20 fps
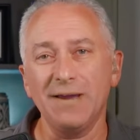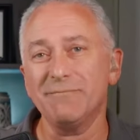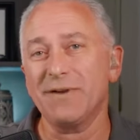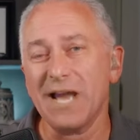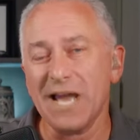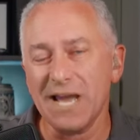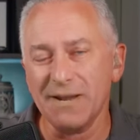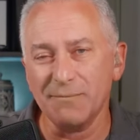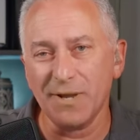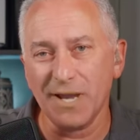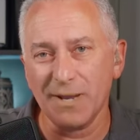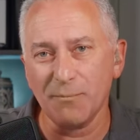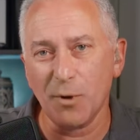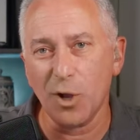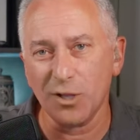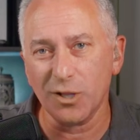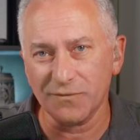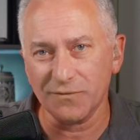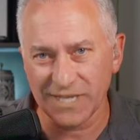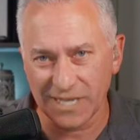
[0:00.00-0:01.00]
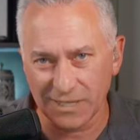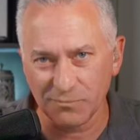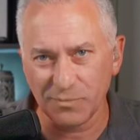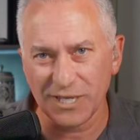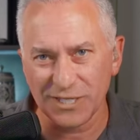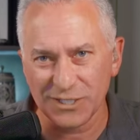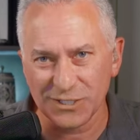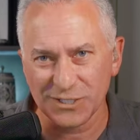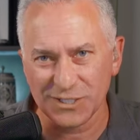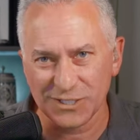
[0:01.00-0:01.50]
I'm all of 10
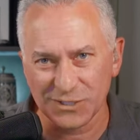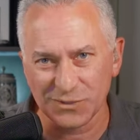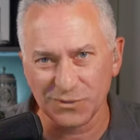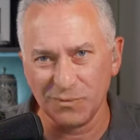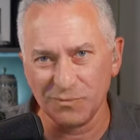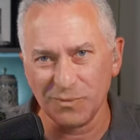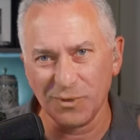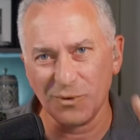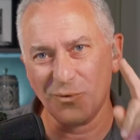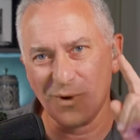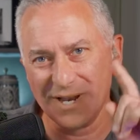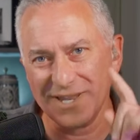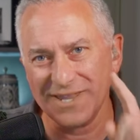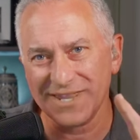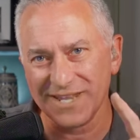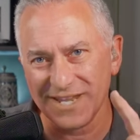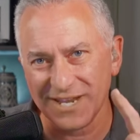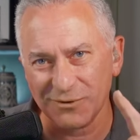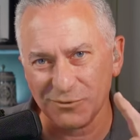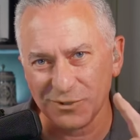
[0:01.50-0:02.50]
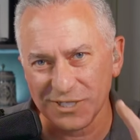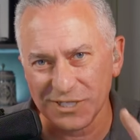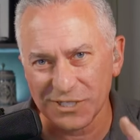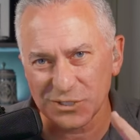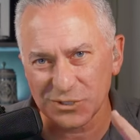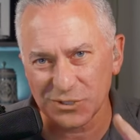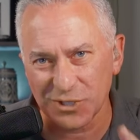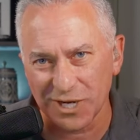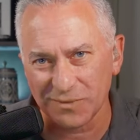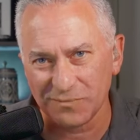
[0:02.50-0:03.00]
pages into it, but one thing really
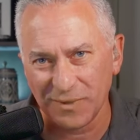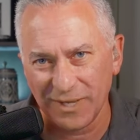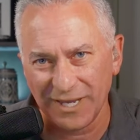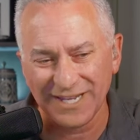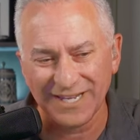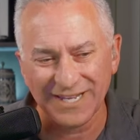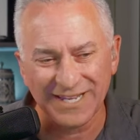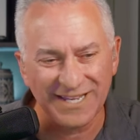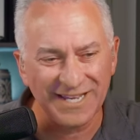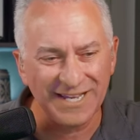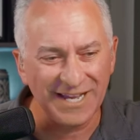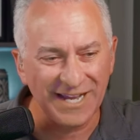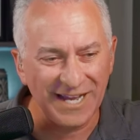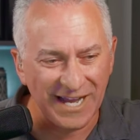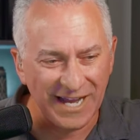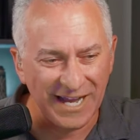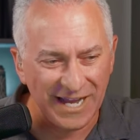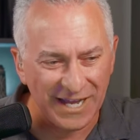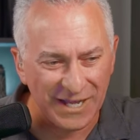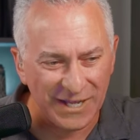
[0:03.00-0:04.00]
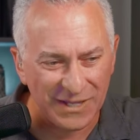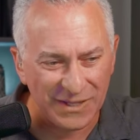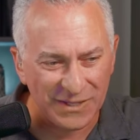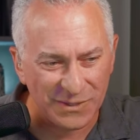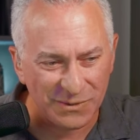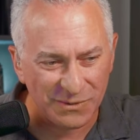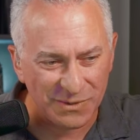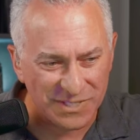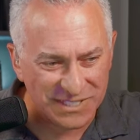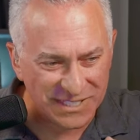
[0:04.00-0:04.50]
struck me.
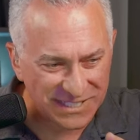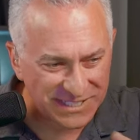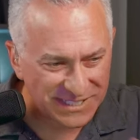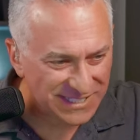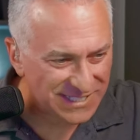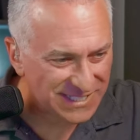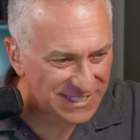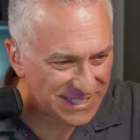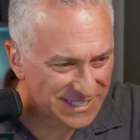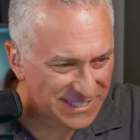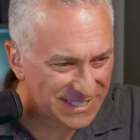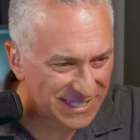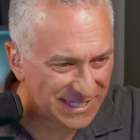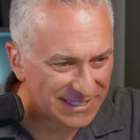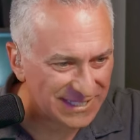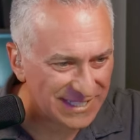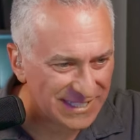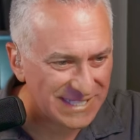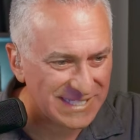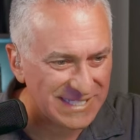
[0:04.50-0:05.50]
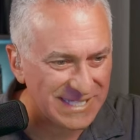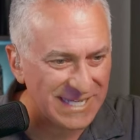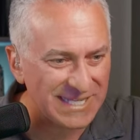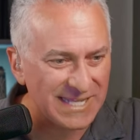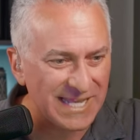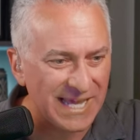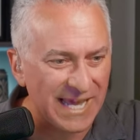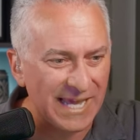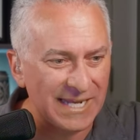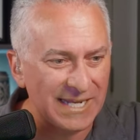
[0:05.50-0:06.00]
There is a statistic. They said
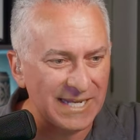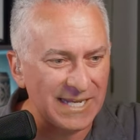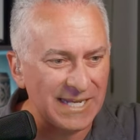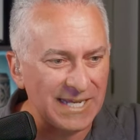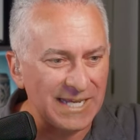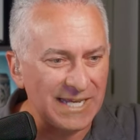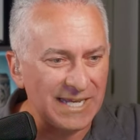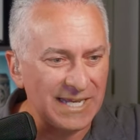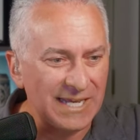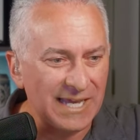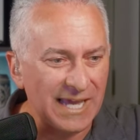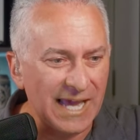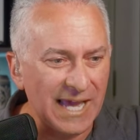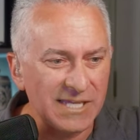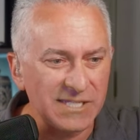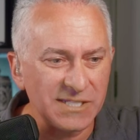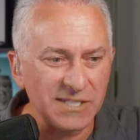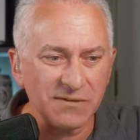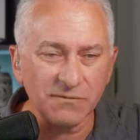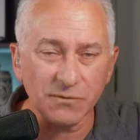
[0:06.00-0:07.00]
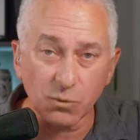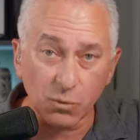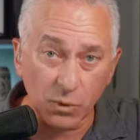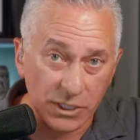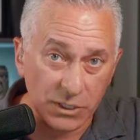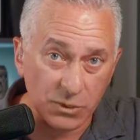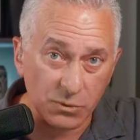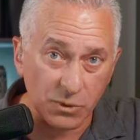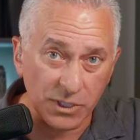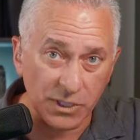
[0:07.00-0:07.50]
that as of
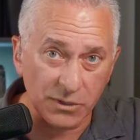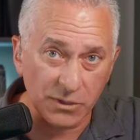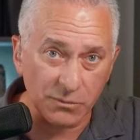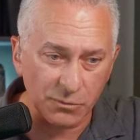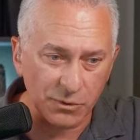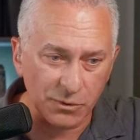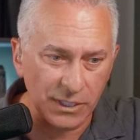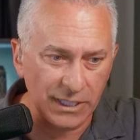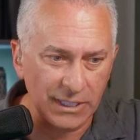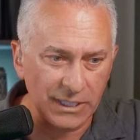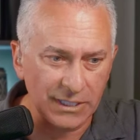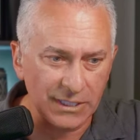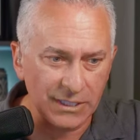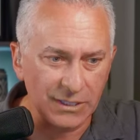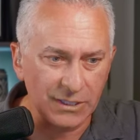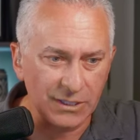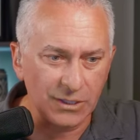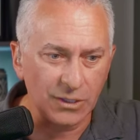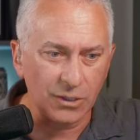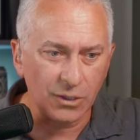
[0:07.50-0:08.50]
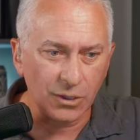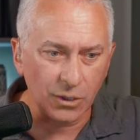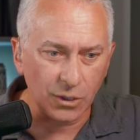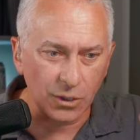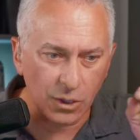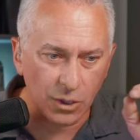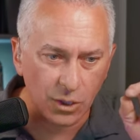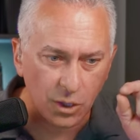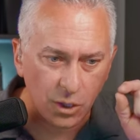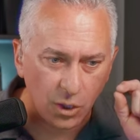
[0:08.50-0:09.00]
2023,
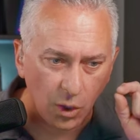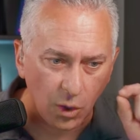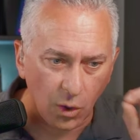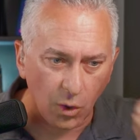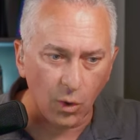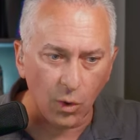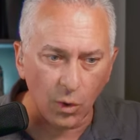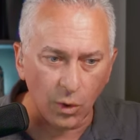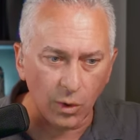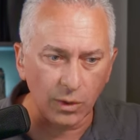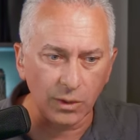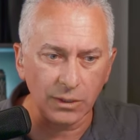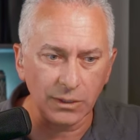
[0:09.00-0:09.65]
coal